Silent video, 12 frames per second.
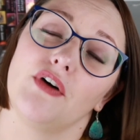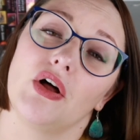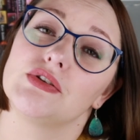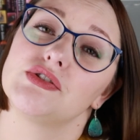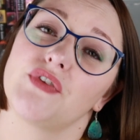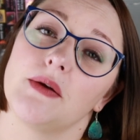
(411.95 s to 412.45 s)

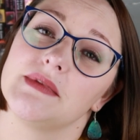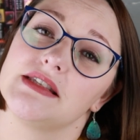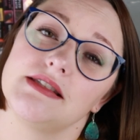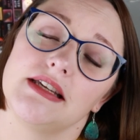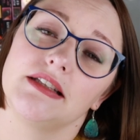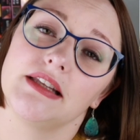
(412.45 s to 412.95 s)
falls from the
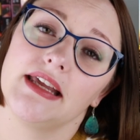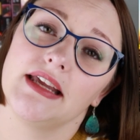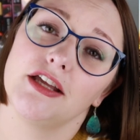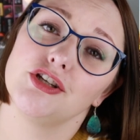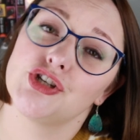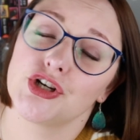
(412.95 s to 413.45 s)

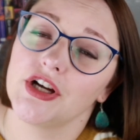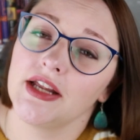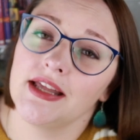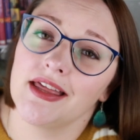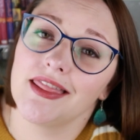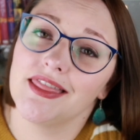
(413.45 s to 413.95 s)
ceiling
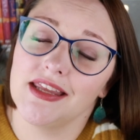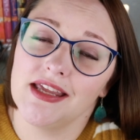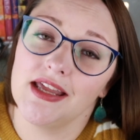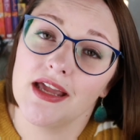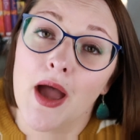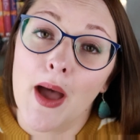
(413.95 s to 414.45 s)
during
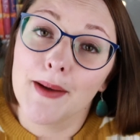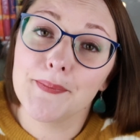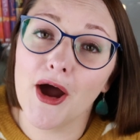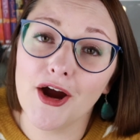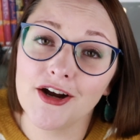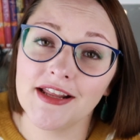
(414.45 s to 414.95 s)
the
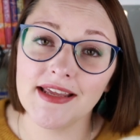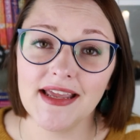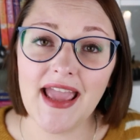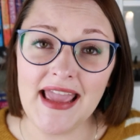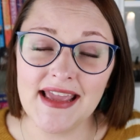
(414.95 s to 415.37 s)
party,